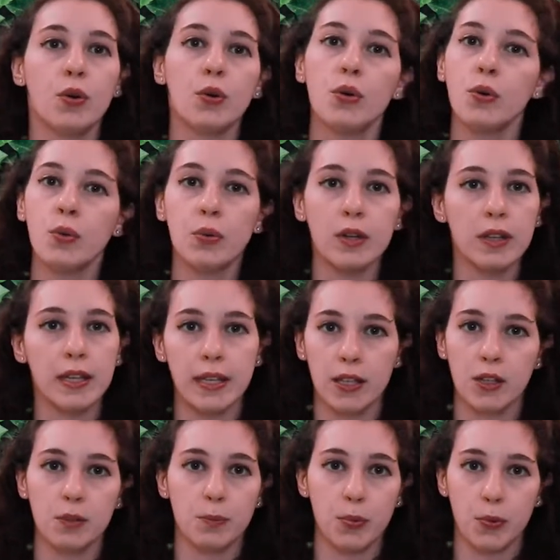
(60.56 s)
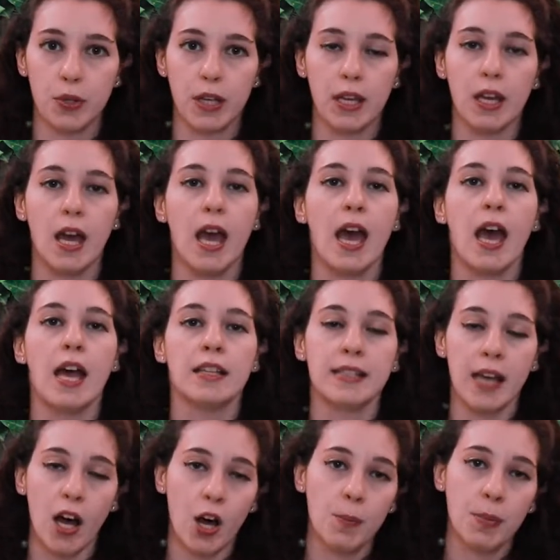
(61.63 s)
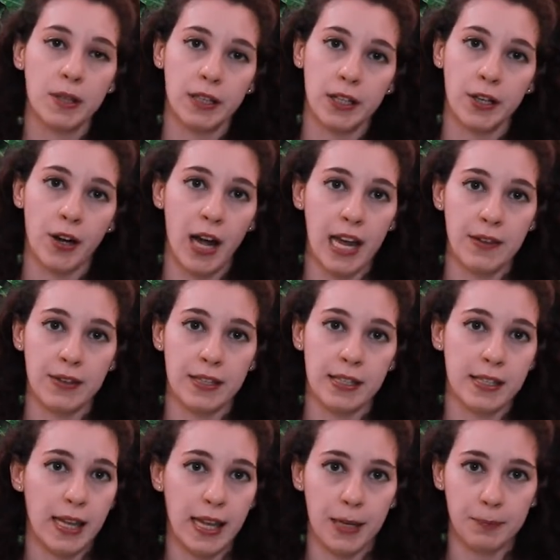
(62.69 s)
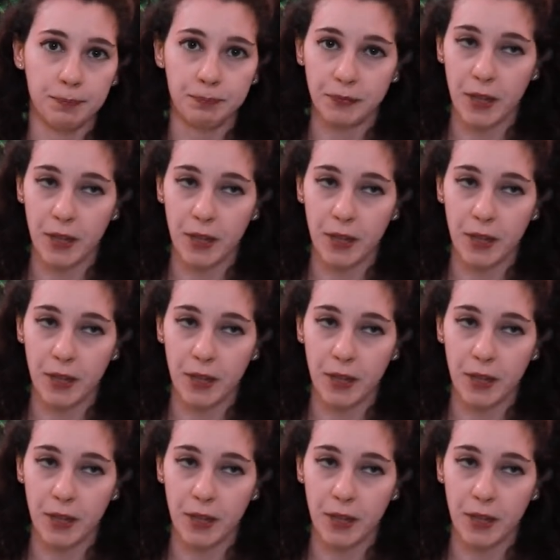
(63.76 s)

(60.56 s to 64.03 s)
who really killed Booney to help clear Ivy's name